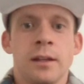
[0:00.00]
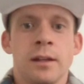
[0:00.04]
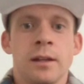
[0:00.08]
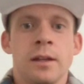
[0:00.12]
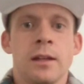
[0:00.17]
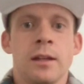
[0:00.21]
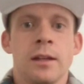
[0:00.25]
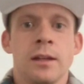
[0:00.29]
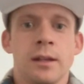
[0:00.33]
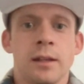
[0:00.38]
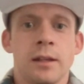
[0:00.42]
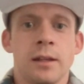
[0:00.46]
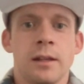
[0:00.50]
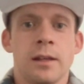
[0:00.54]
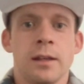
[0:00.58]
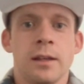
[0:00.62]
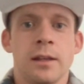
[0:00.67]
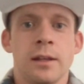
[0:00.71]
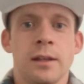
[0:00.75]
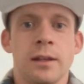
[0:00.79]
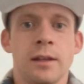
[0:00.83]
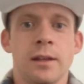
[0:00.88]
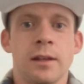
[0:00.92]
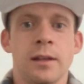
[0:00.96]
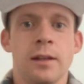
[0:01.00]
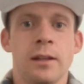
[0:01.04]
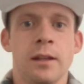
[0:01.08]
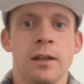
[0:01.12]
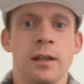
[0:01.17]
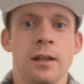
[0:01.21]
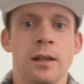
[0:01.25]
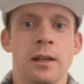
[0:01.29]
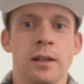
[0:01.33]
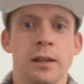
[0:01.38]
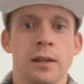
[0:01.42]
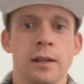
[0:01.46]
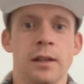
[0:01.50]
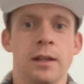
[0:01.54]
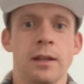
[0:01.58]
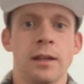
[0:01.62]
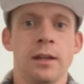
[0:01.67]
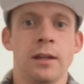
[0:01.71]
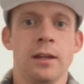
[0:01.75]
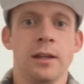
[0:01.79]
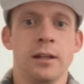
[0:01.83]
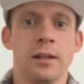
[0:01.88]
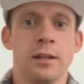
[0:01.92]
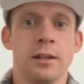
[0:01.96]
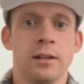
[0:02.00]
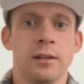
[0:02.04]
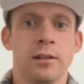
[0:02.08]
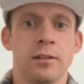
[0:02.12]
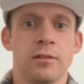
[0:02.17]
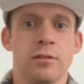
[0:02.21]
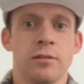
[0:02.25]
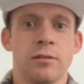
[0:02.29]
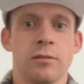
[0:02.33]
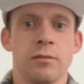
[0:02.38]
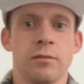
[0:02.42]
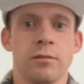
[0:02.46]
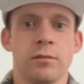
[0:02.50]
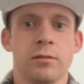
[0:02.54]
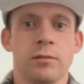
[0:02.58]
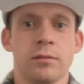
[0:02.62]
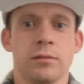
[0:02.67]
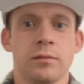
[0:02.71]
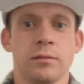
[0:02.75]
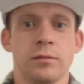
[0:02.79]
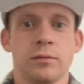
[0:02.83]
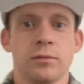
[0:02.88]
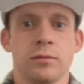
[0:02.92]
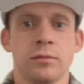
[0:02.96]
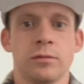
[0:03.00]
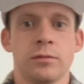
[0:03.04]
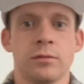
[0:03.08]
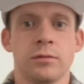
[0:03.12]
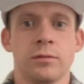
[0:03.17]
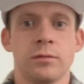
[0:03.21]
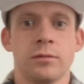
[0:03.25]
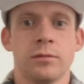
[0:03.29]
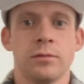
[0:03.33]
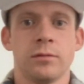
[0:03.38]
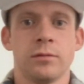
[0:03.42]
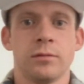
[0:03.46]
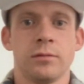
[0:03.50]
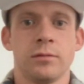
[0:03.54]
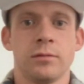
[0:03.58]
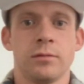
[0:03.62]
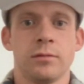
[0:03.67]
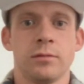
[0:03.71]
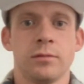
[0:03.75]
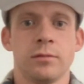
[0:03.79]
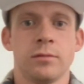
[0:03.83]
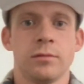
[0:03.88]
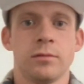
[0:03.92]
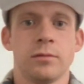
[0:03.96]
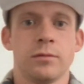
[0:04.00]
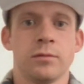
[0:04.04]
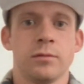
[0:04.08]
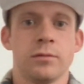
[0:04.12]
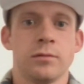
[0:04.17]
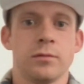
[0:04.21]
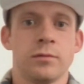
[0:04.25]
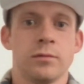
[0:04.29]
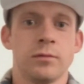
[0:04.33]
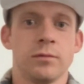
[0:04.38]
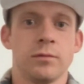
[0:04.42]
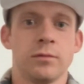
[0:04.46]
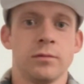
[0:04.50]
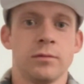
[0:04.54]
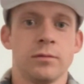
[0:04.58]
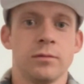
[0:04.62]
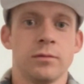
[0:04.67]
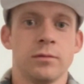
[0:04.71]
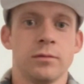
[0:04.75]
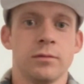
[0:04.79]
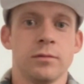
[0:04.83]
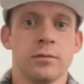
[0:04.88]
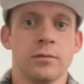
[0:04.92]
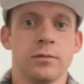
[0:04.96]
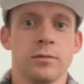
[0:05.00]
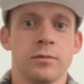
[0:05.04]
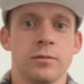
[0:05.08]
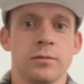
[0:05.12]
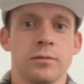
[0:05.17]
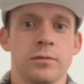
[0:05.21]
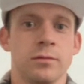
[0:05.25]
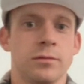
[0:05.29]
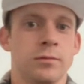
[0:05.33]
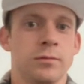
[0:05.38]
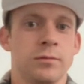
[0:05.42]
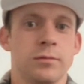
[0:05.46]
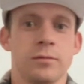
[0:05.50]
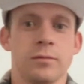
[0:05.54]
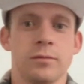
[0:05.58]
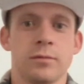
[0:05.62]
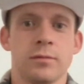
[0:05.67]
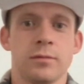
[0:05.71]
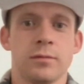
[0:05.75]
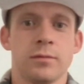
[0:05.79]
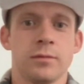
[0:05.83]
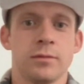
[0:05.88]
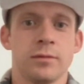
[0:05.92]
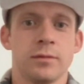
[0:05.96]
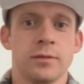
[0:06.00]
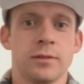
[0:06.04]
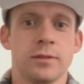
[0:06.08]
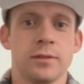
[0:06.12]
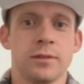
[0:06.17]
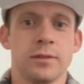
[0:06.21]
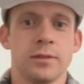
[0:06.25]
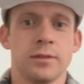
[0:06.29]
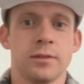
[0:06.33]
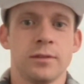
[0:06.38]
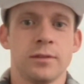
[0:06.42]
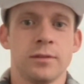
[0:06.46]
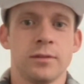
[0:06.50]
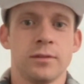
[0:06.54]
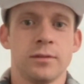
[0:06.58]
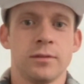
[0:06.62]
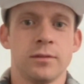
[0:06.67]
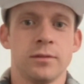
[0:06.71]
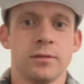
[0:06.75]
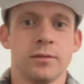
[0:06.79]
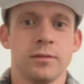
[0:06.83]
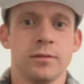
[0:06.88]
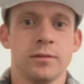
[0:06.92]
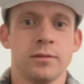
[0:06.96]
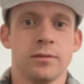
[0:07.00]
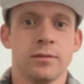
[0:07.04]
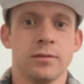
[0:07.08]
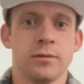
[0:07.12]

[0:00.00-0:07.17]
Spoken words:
No words are spoken by the person on screen.